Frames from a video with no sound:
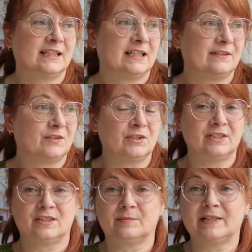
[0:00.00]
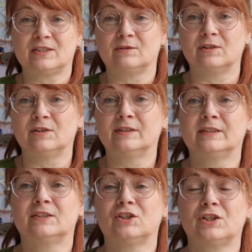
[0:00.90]
and I've got this sweater on
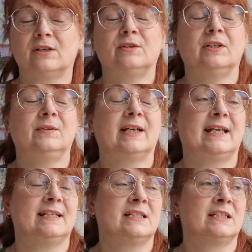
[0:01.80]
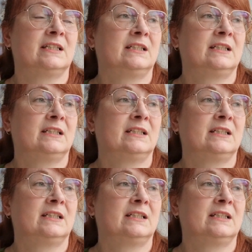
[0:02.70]
to show you, and